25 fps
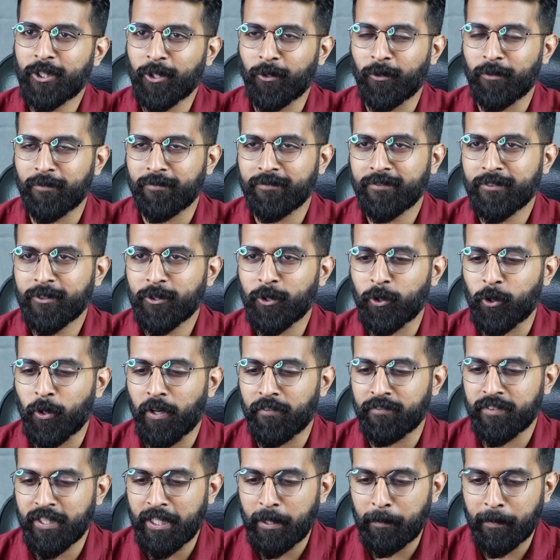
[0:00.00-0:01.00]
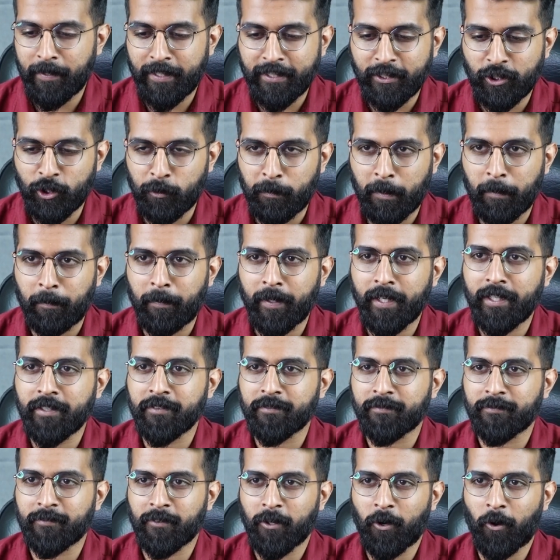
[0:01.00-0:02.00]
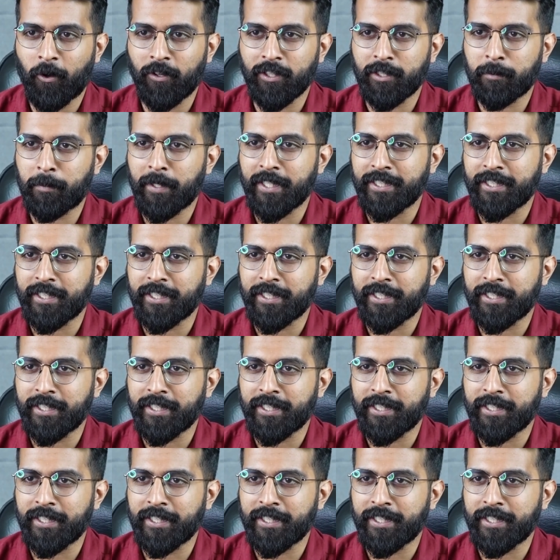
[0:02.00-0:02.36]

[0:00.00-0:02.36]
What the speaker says: Sure. So you have 3 minutes to prepare. All the